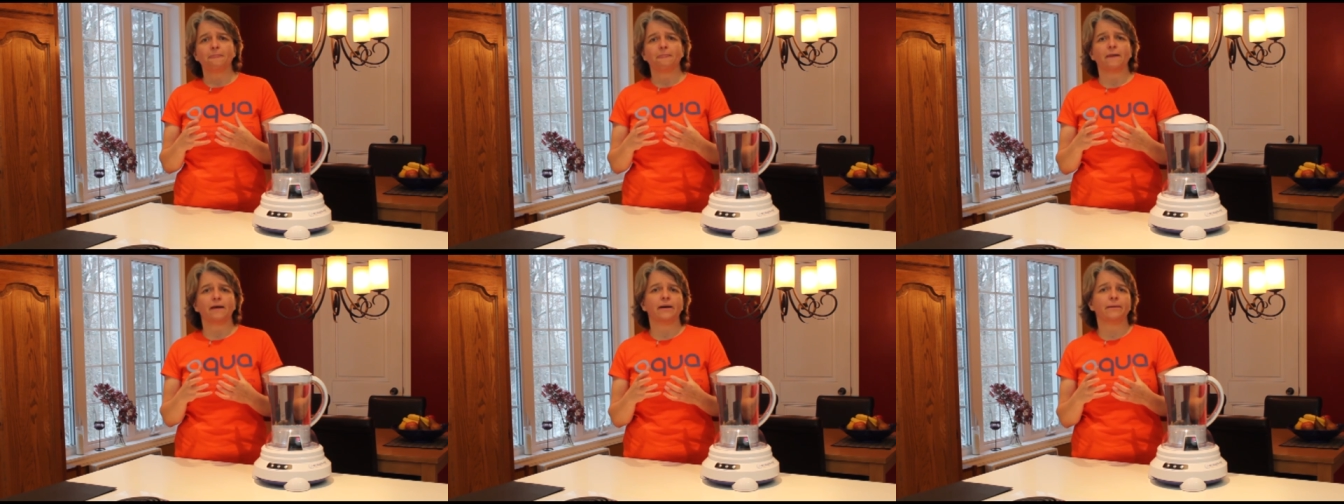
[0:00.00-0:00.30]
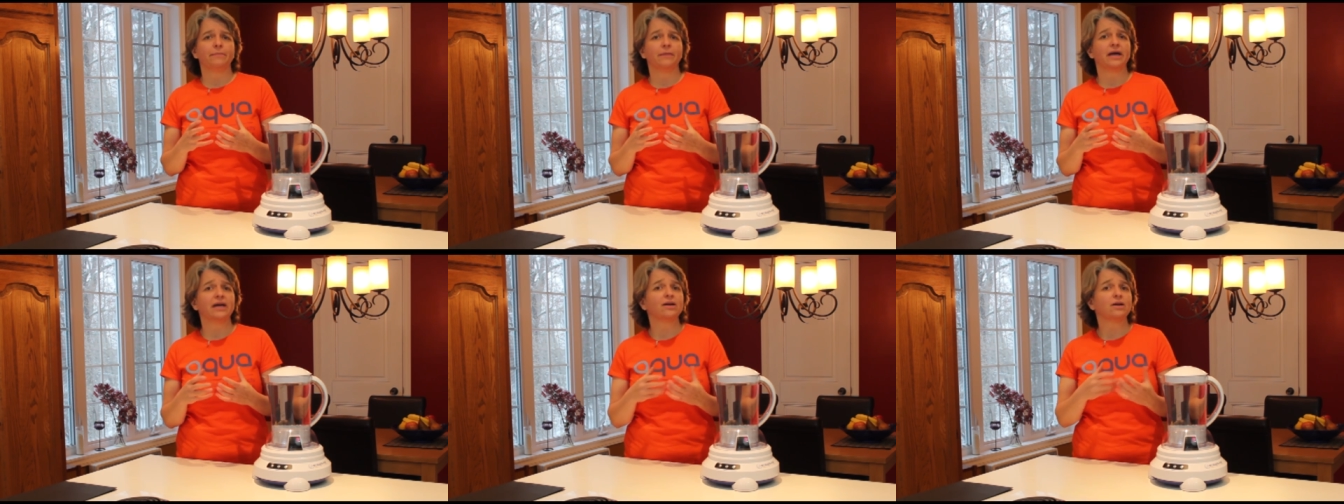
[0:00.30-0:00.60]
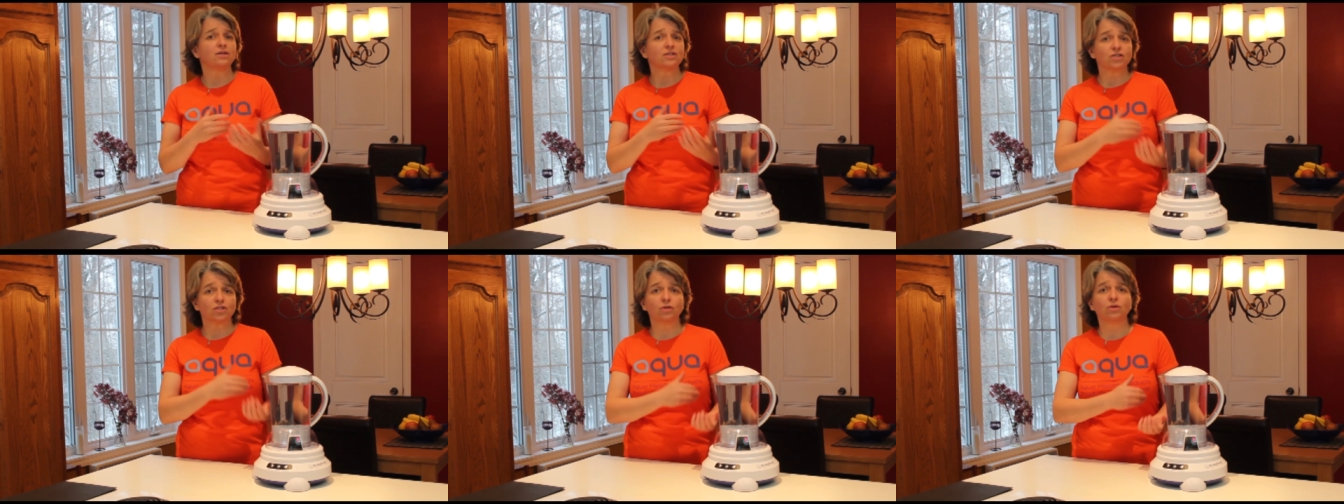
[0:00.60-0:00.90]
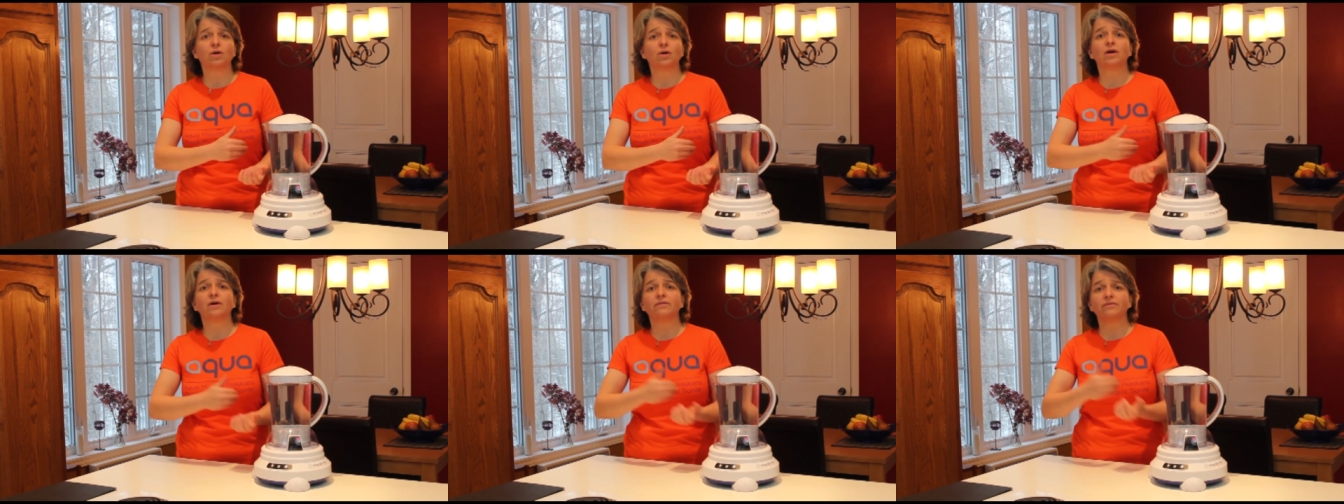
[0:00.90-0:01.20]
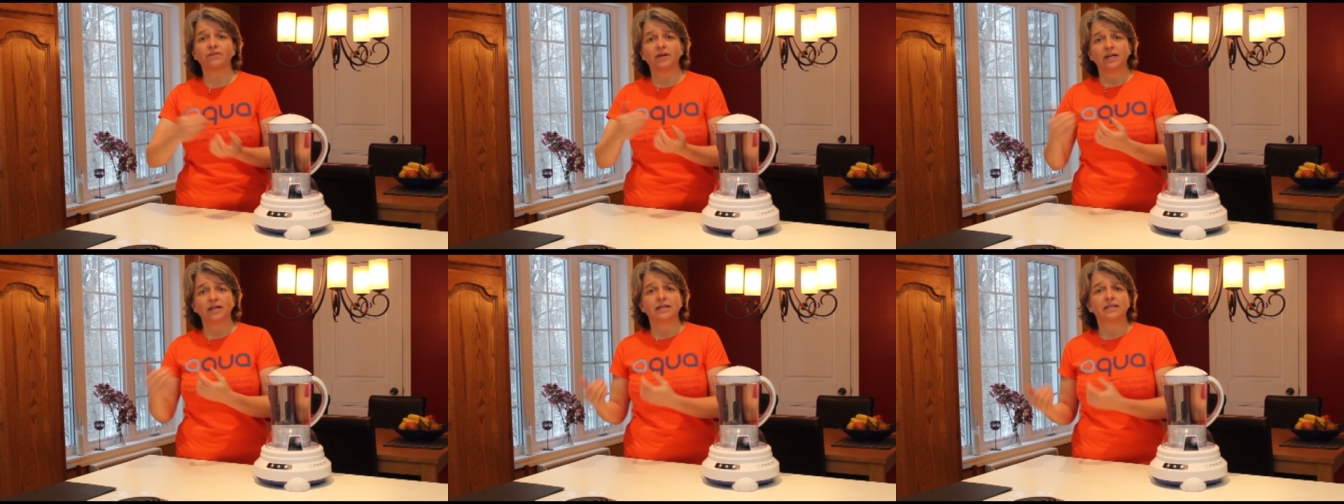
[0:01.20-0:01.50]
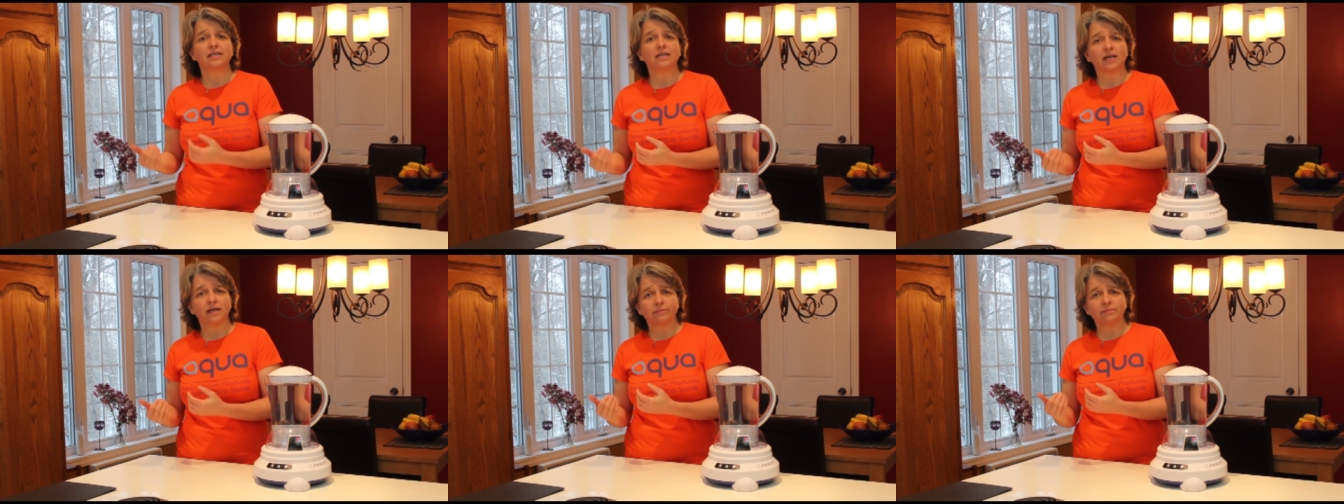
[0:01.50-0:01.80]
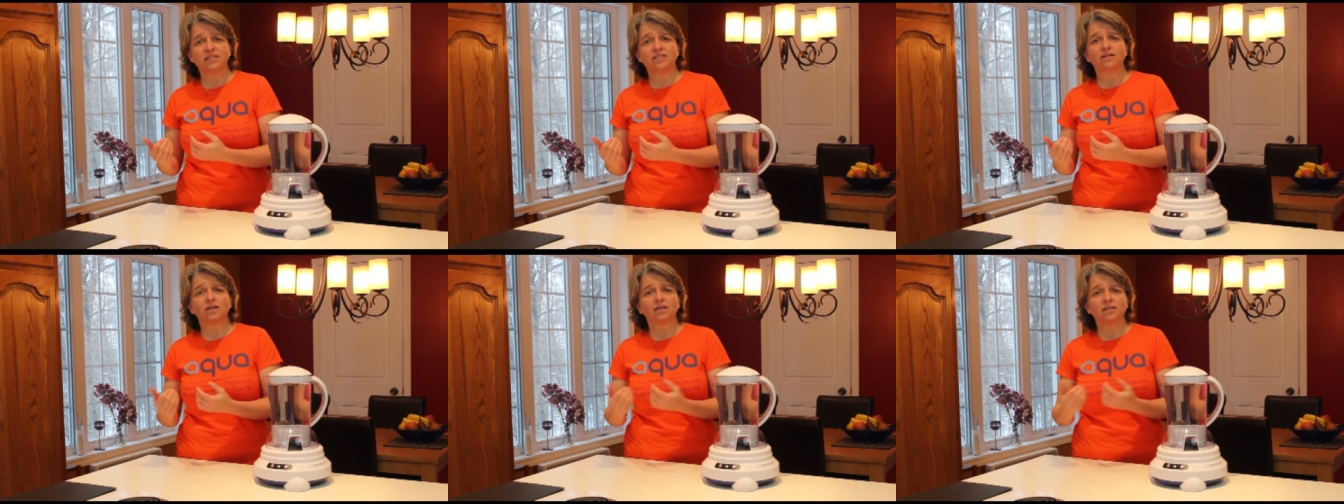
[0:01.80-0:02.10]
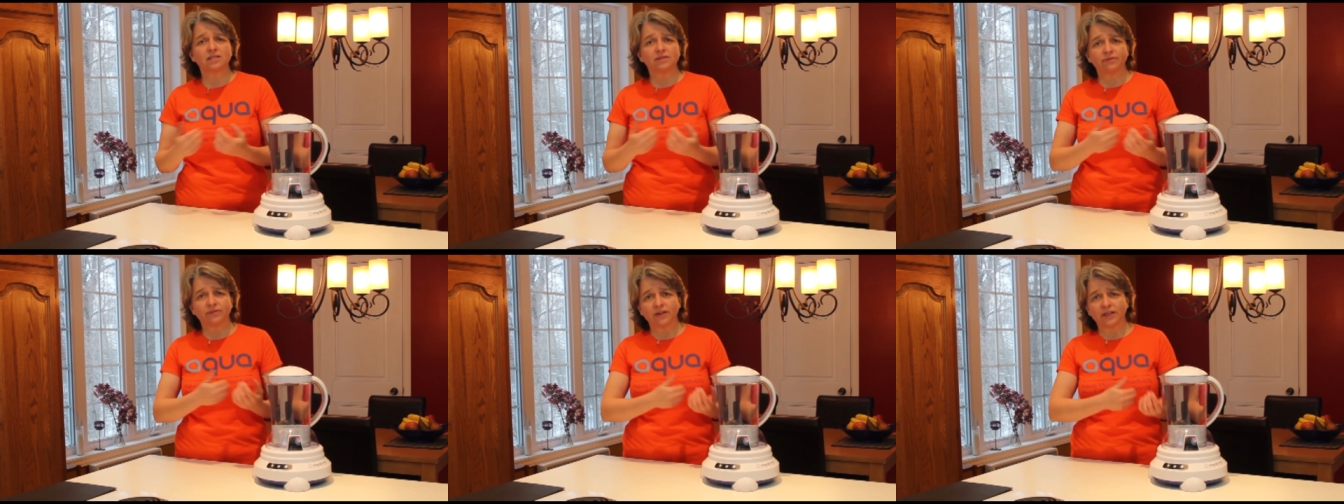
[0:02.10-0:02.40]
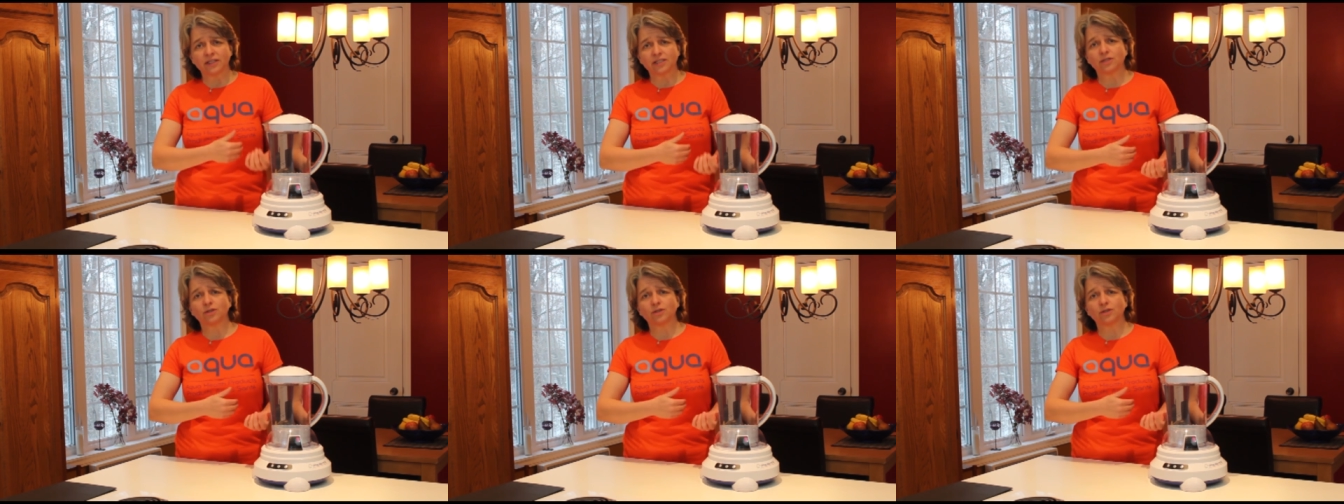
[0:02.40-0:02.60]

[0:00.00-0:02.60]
um, and also of um, detoxifying,